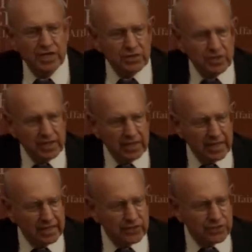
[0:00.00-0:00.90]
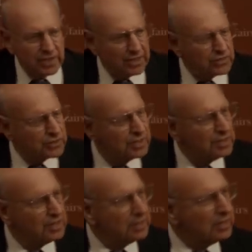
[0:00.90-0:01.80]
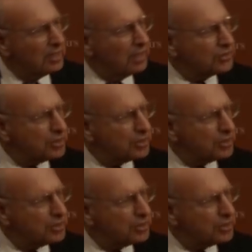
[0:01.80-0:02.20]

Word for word: and to the United States uh,